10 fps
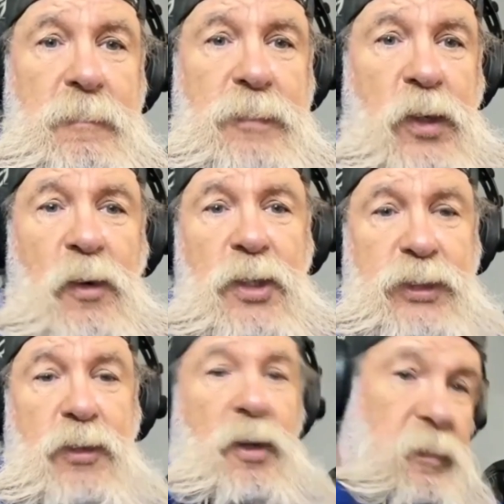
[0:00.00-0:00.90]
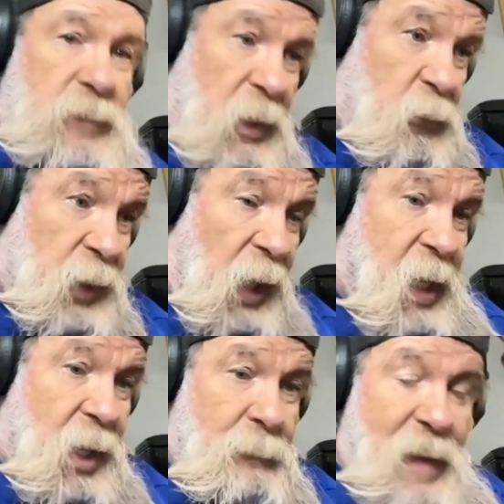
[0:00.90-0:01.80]
You understood it. They would lay
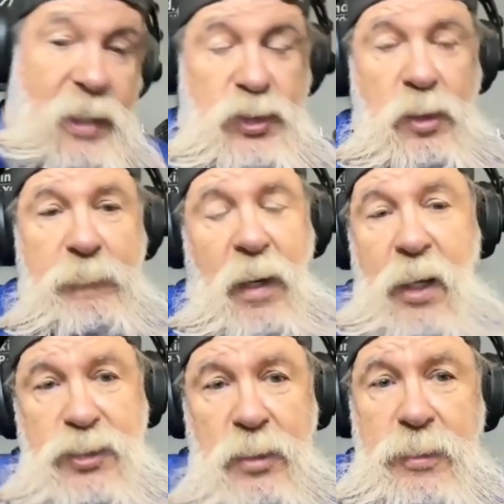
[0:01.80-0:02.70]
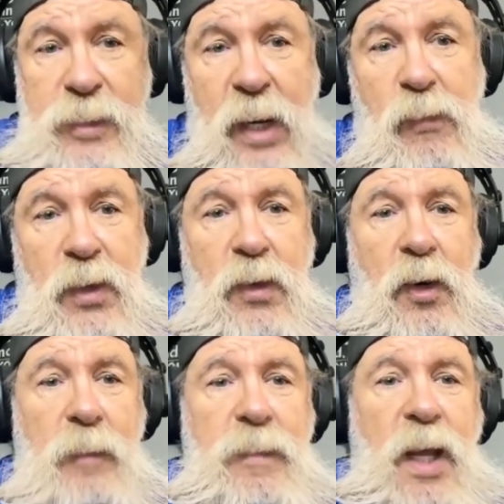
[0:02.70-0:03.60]
out match stipulations. They were
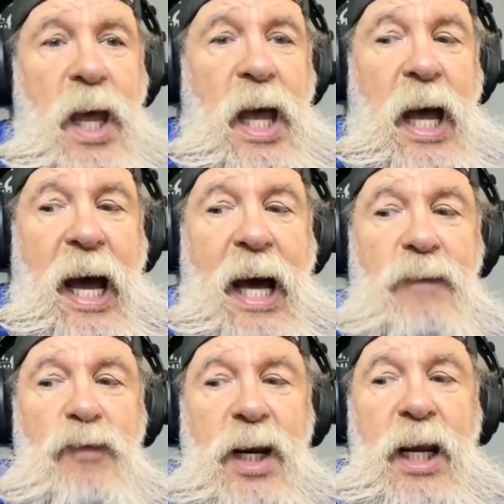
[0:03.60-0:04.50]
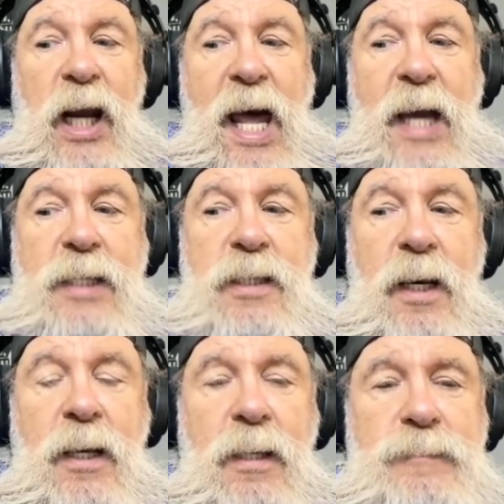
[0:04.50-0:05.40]
good. I really liked.
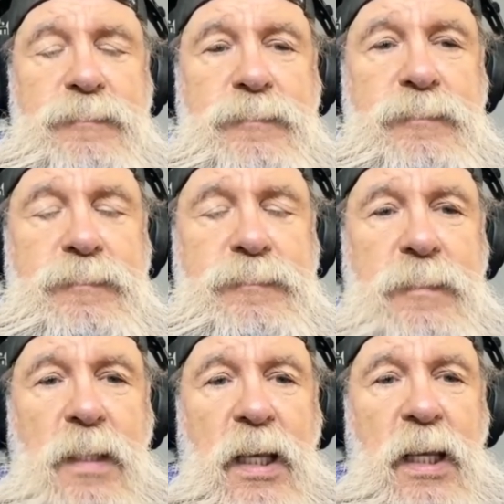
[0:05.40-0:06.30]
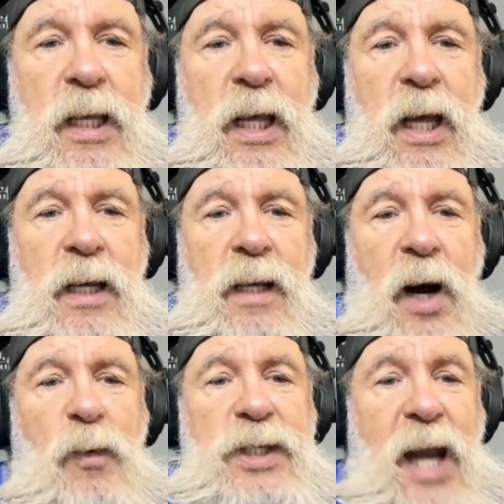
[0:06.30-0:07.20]
I
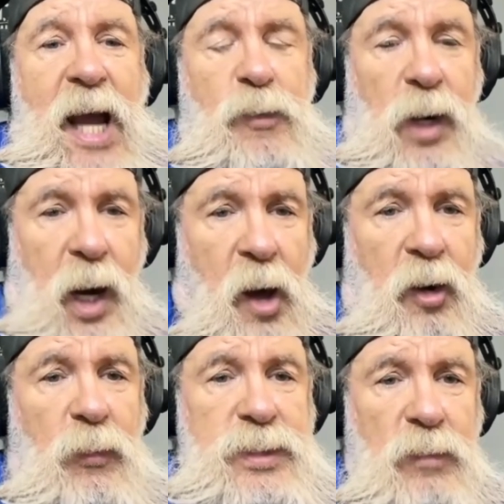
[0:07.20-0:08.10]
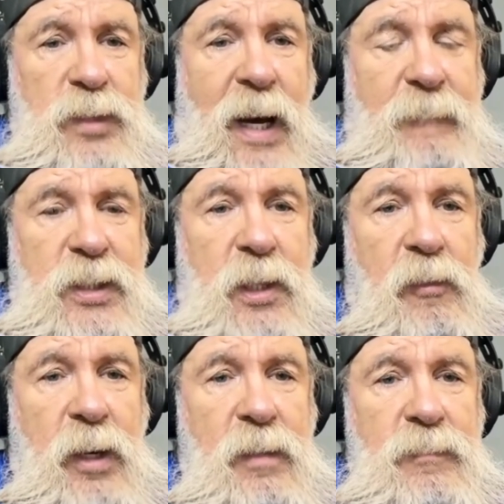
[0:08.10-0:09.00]
always liked when Lawler was on
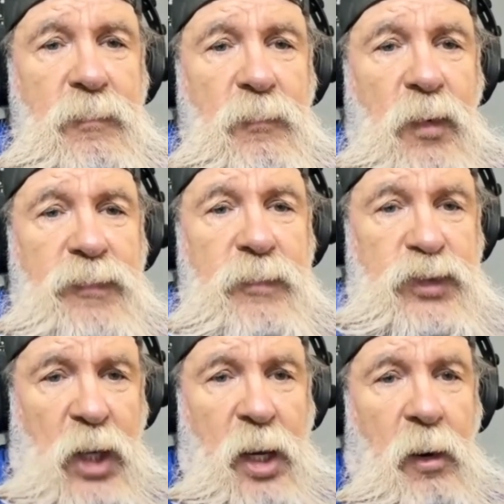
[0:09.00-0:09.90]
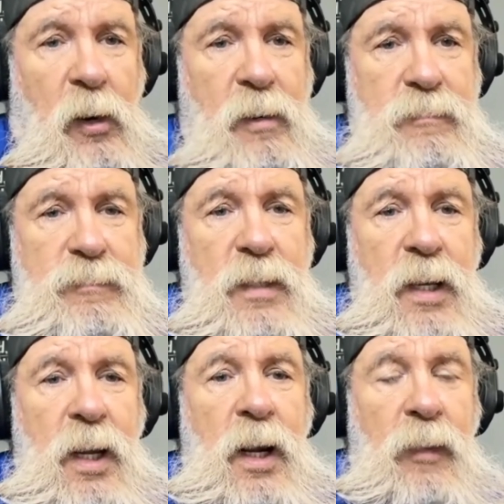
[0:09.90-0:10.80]
commentary with JR.
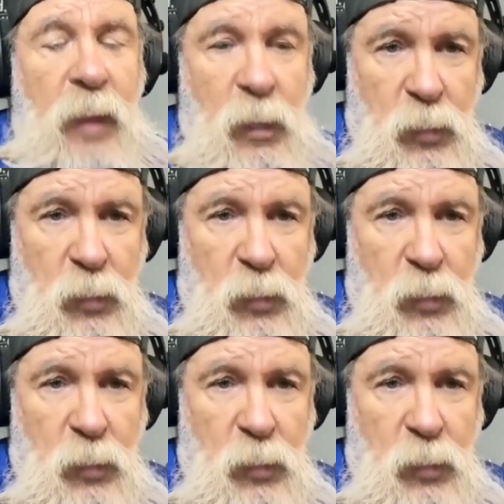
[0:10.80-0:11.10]
They were